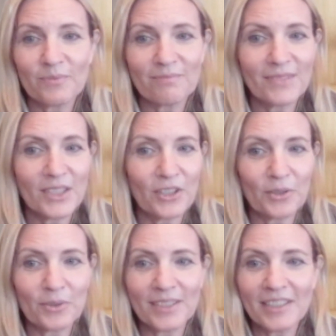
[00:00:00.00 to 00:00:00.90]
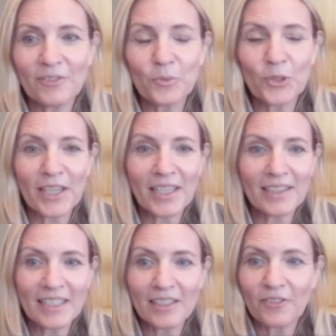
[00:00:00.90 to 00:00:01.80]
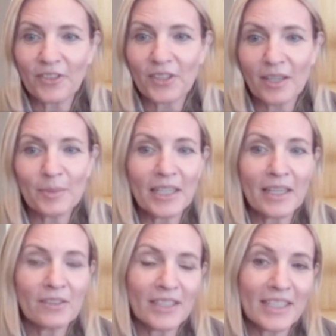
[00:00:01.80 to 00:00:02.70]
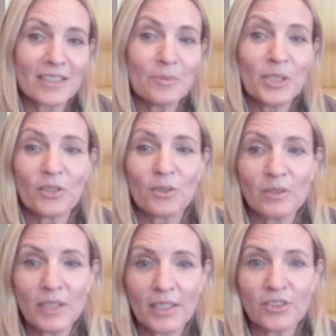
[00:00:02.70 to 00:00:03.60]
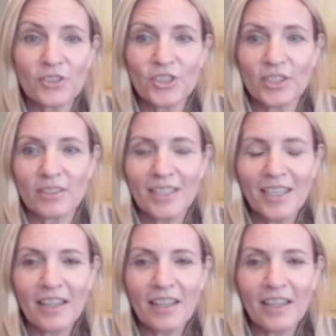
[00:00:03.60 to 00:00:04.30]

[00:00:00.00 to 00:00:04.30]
Even when I leave, they're coming out and asking me to go to lunch. And